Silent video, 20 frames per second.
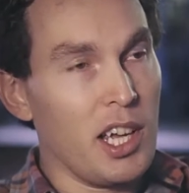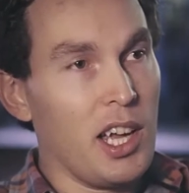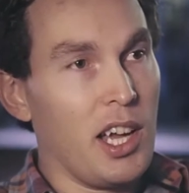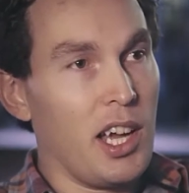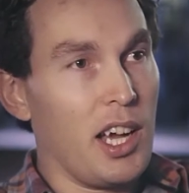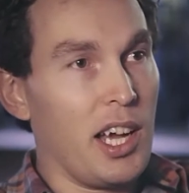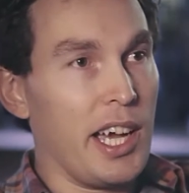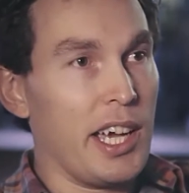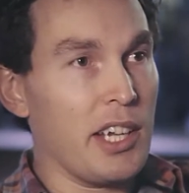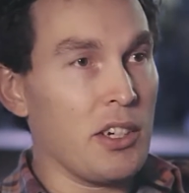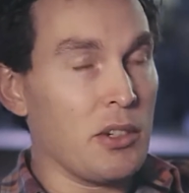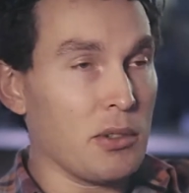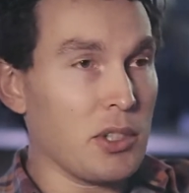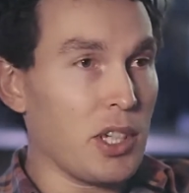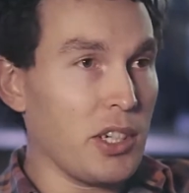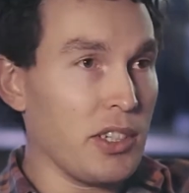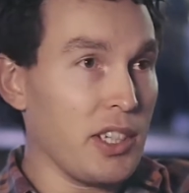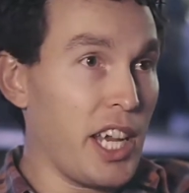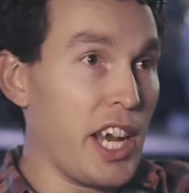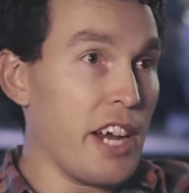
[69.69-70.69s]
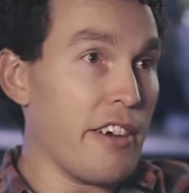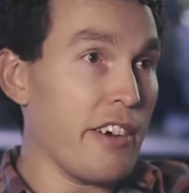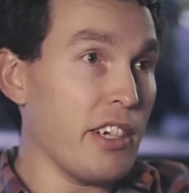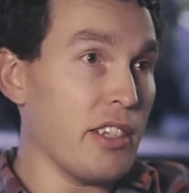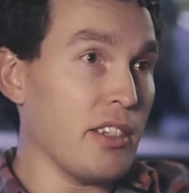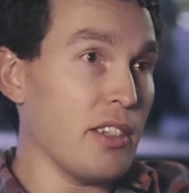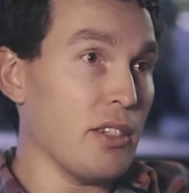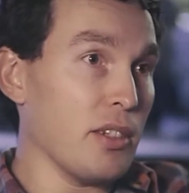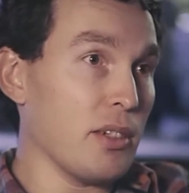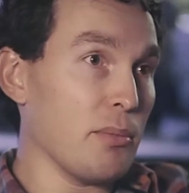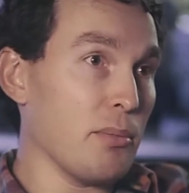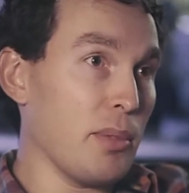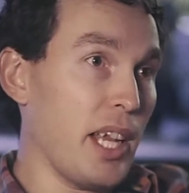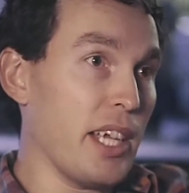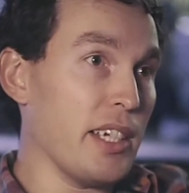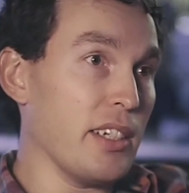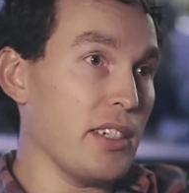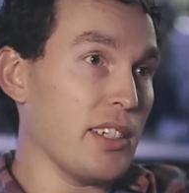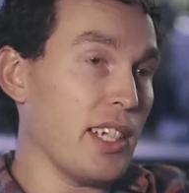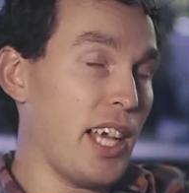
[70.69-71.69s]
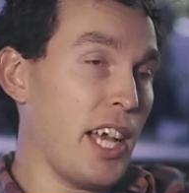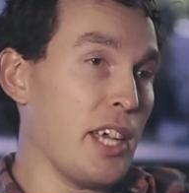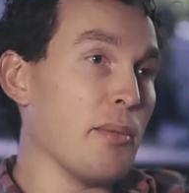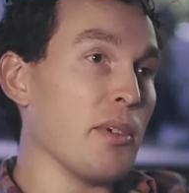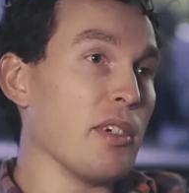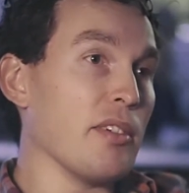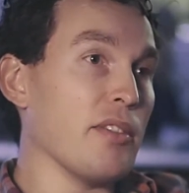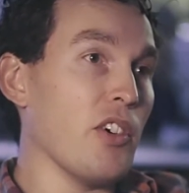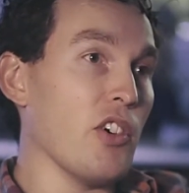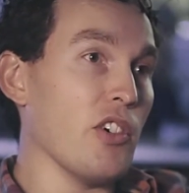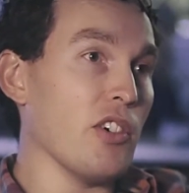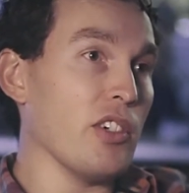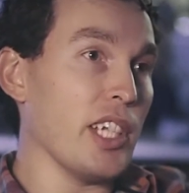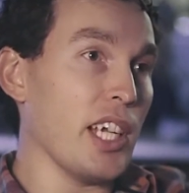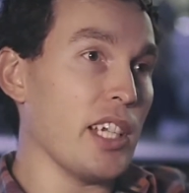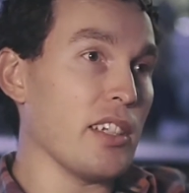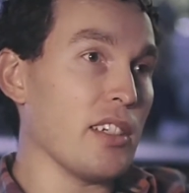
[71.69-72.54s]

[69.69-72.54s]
and also the area that the player's aiming for on that